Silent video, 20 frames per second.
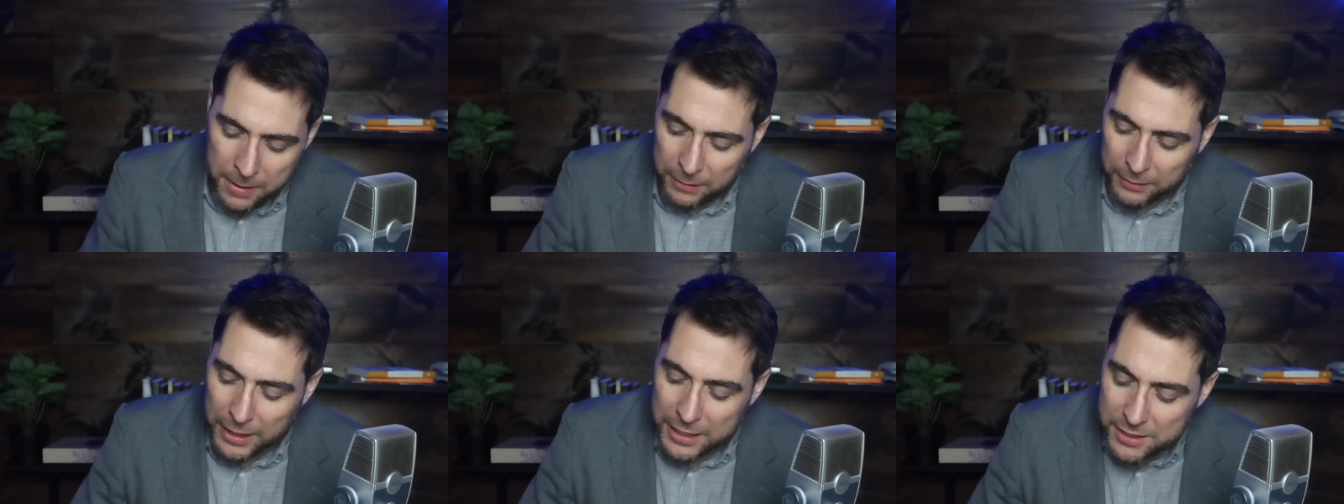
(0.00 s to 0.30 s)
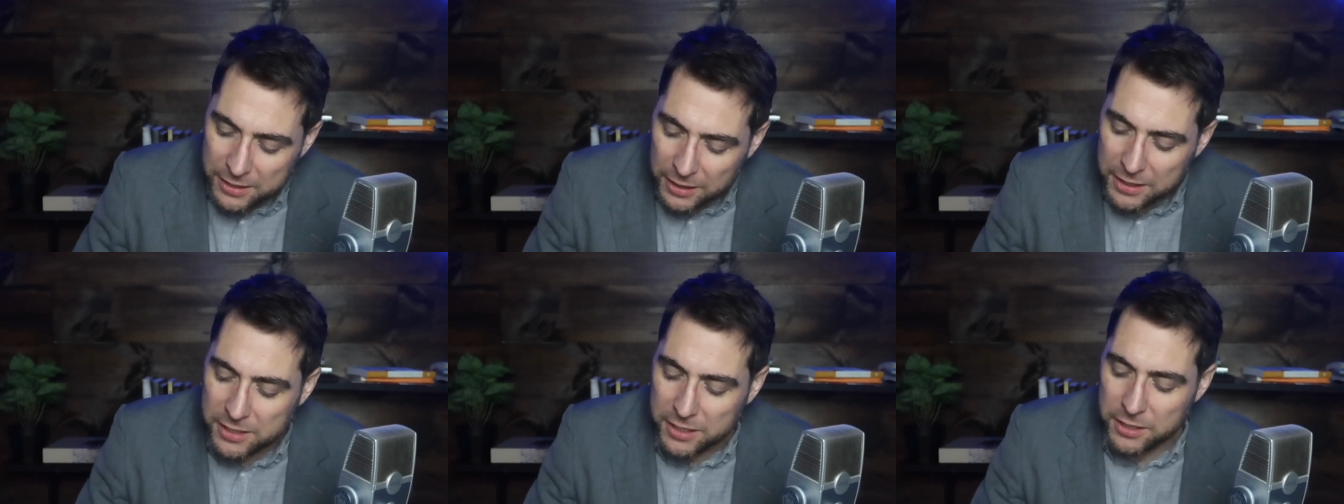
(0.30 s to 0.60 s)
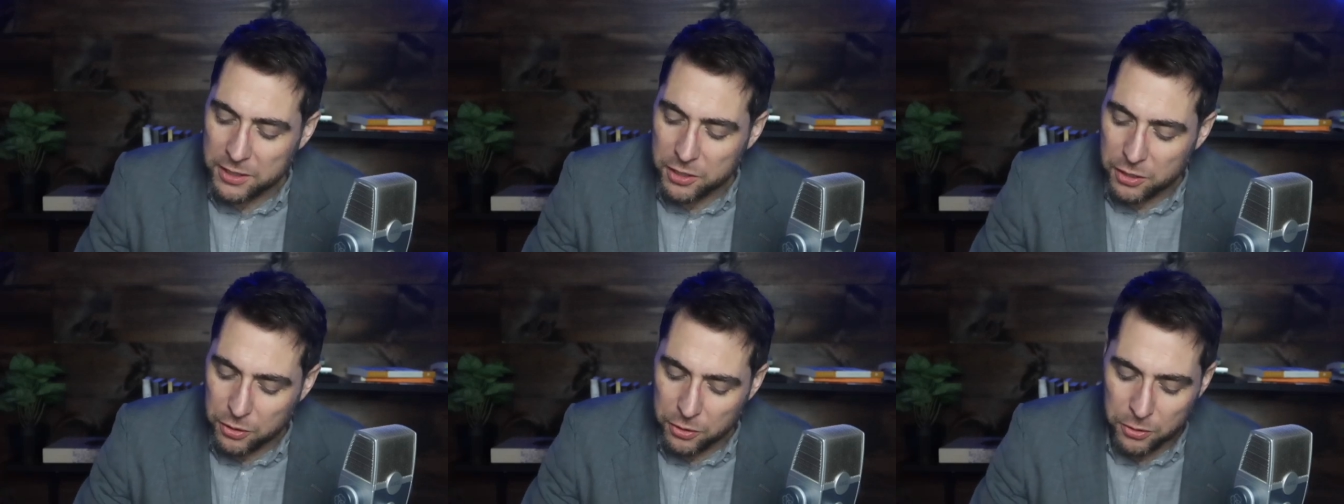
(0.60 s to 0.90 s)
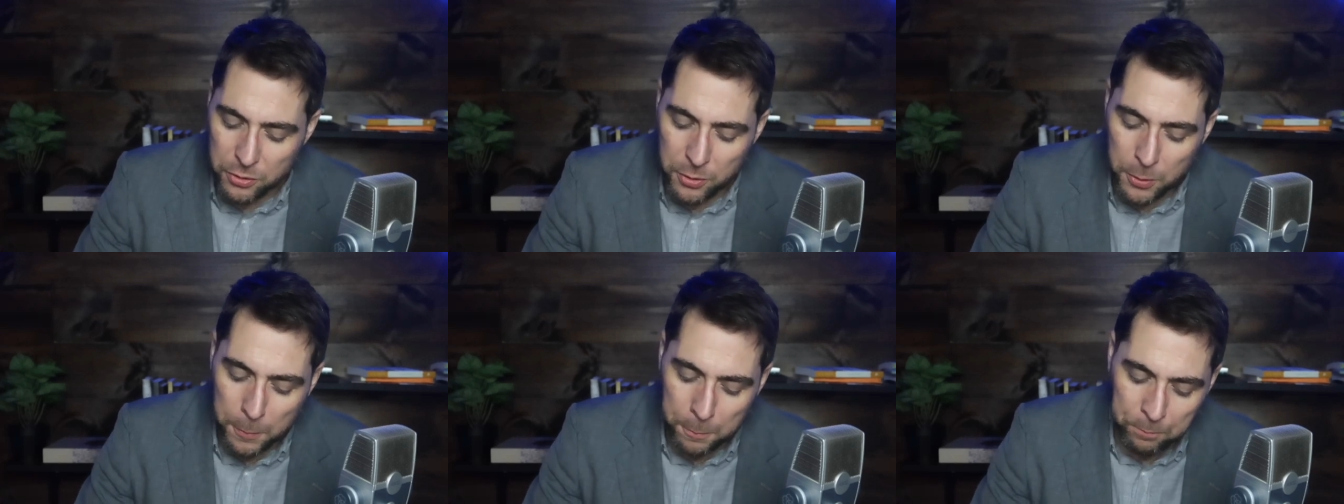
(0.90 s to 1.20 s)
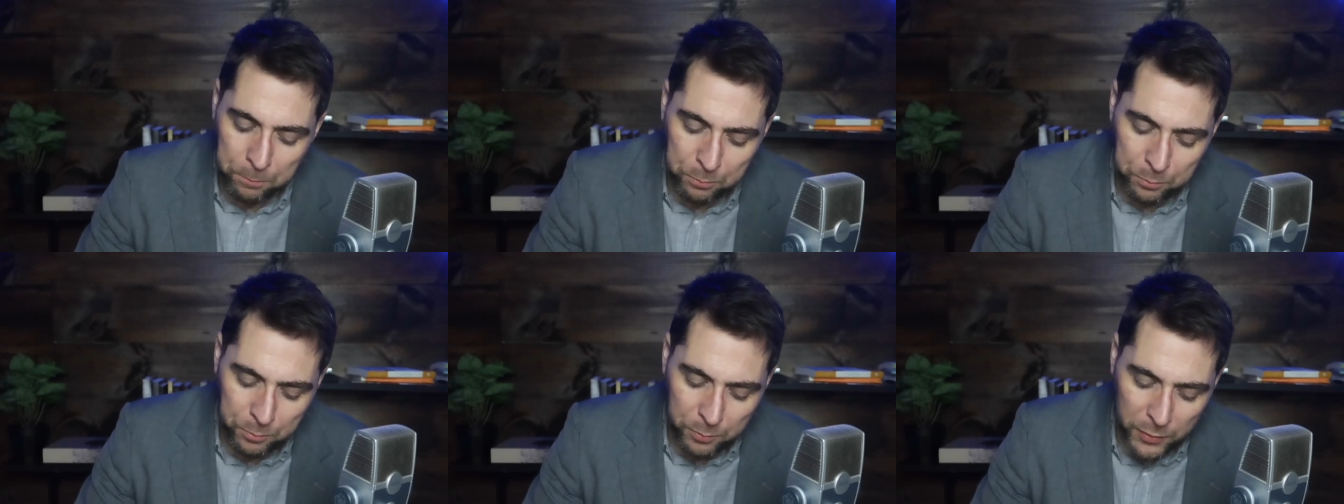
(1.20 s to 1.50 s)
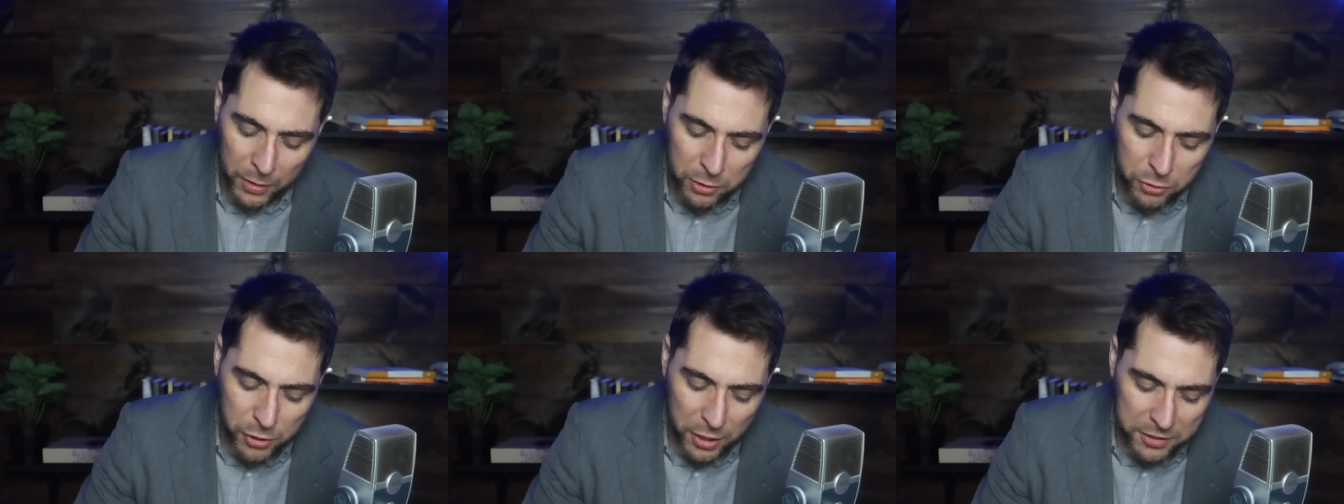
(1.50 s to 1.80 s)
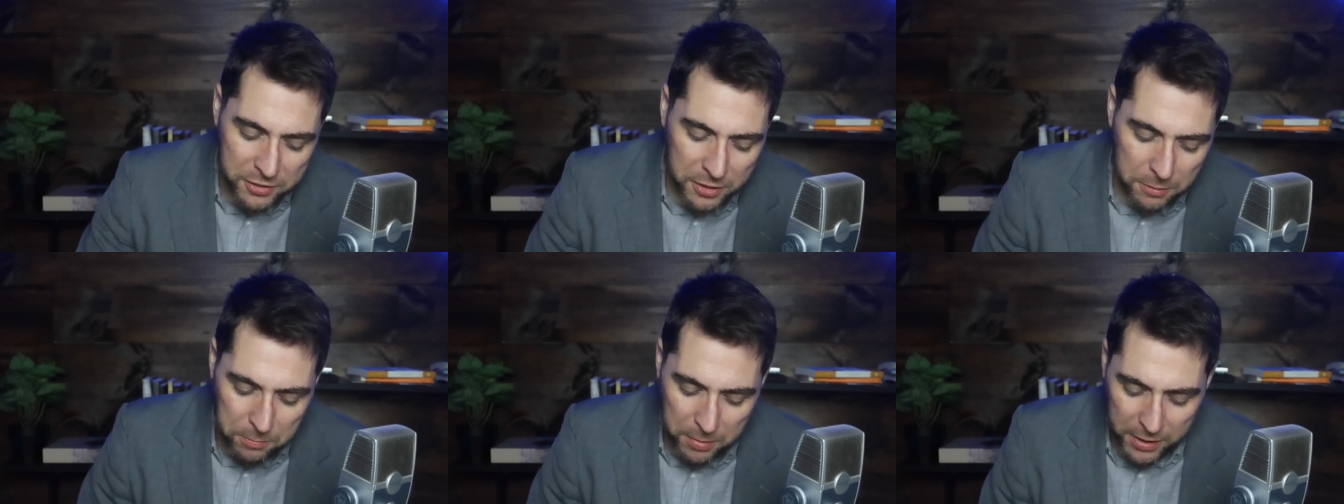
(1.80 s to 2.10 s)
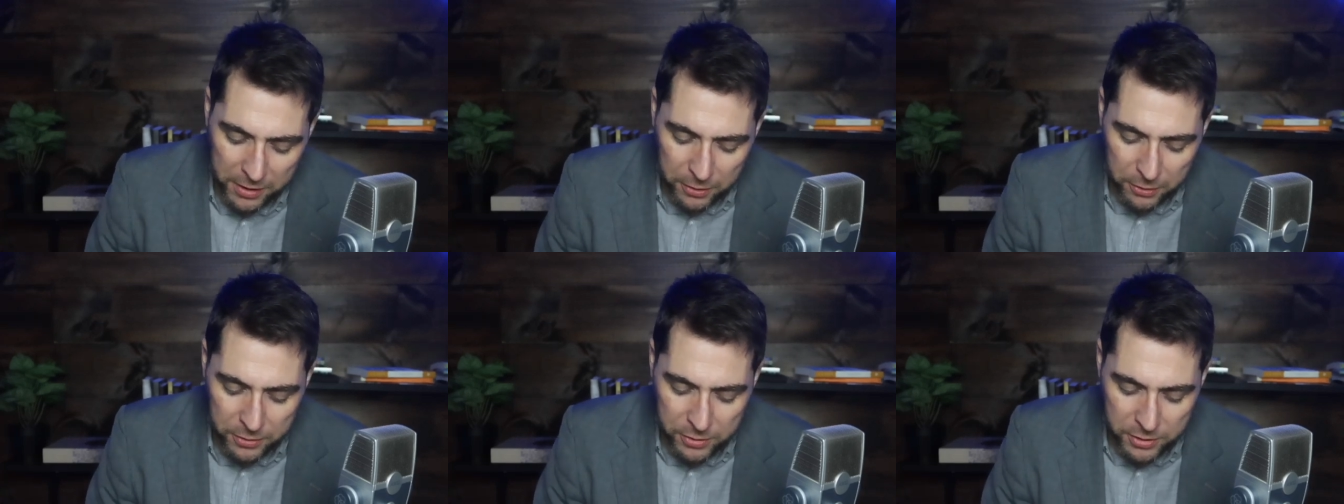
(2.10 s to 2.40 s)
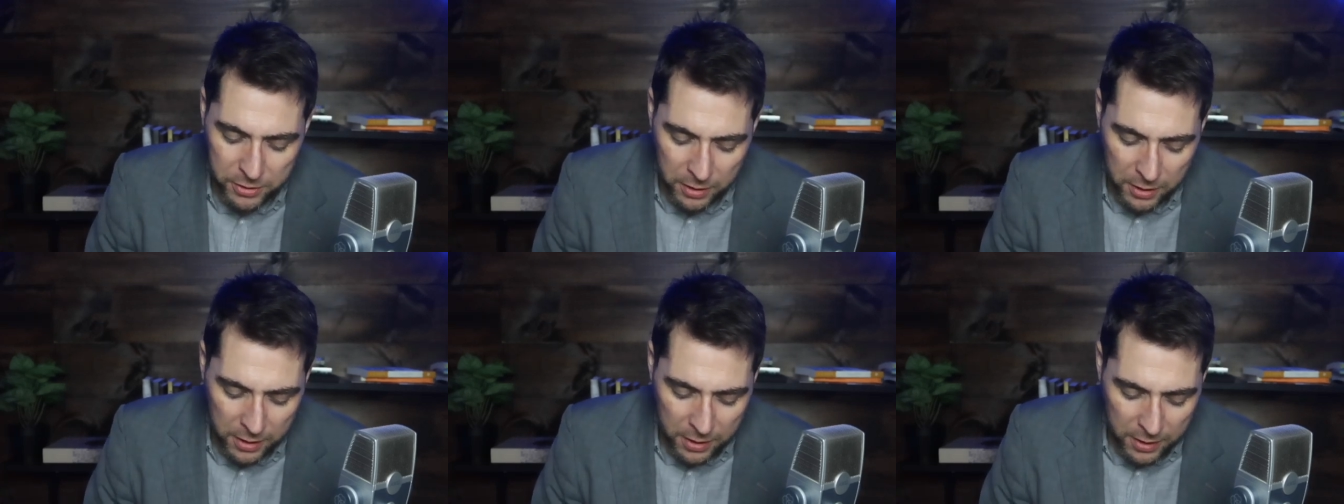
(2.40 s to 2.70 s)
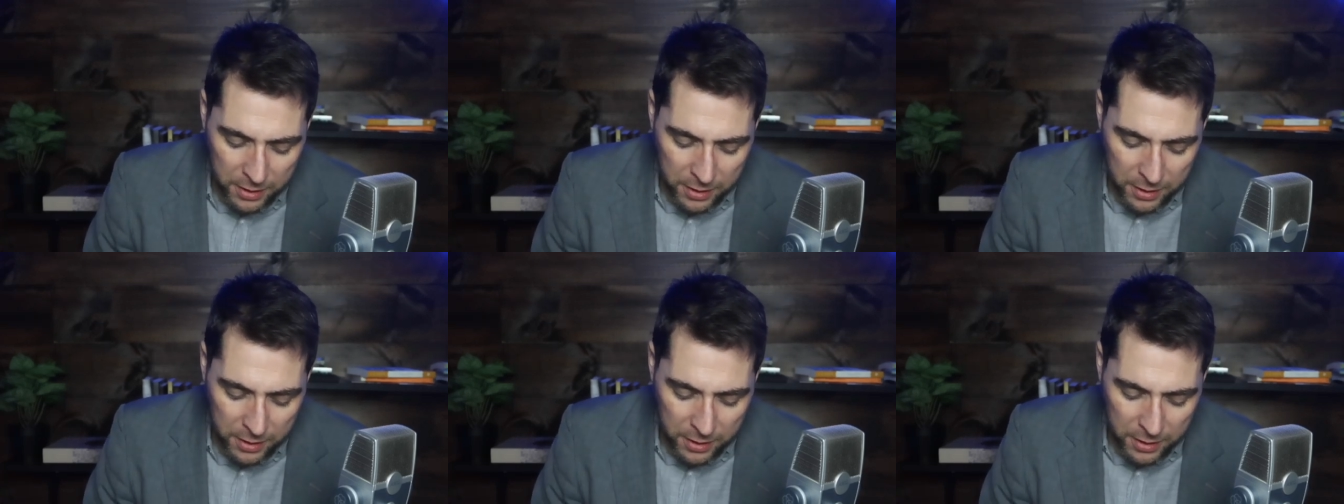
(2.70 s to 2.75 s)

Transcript: Let's listen to Justin Peters'